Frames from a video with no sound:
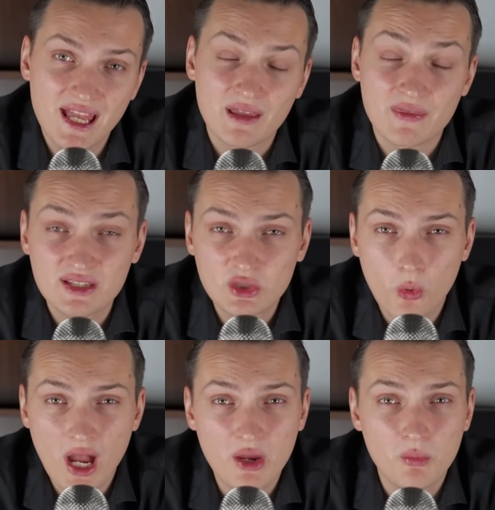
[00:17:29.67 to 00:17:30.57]
That's
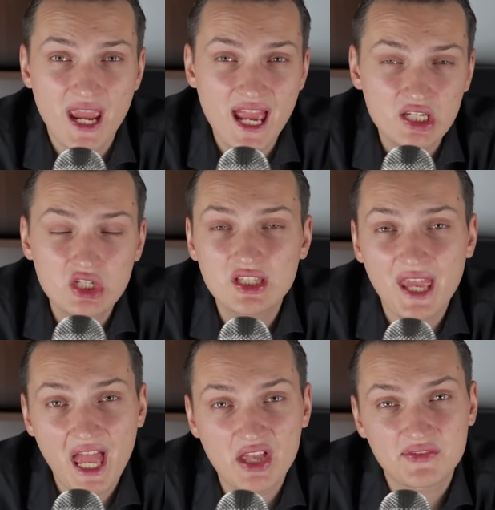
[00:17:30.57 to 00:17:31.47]
why we actually
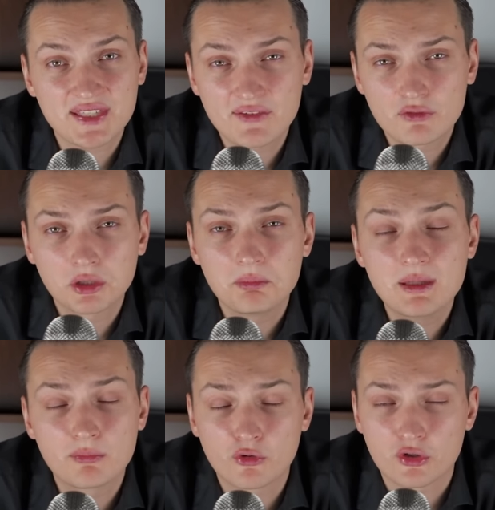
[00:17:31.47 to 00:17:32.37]
have several
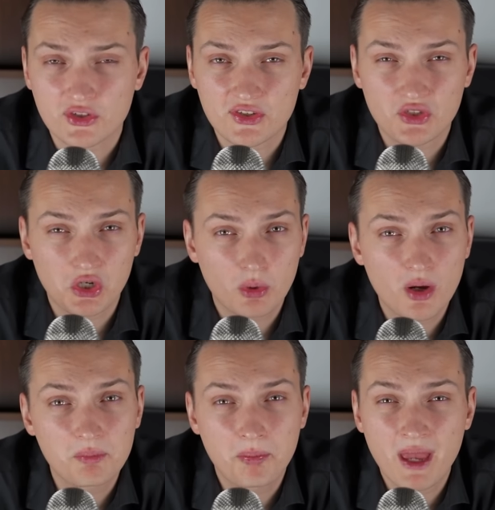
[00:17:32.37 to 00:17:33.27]
meme verses
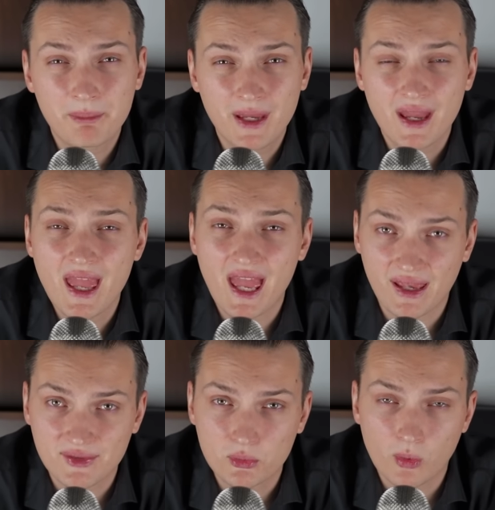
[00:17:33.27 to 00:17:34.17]
around Pepe
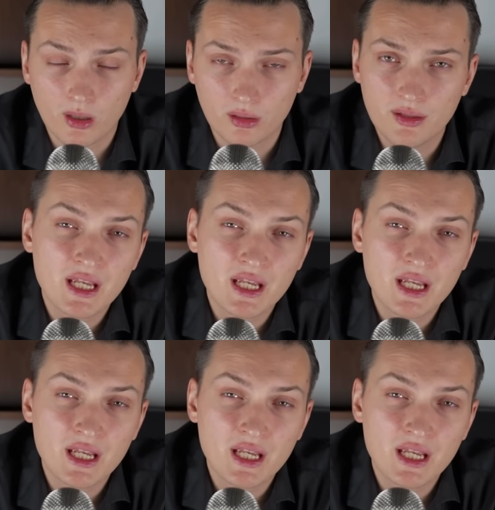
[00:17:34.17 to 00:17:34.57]
as well.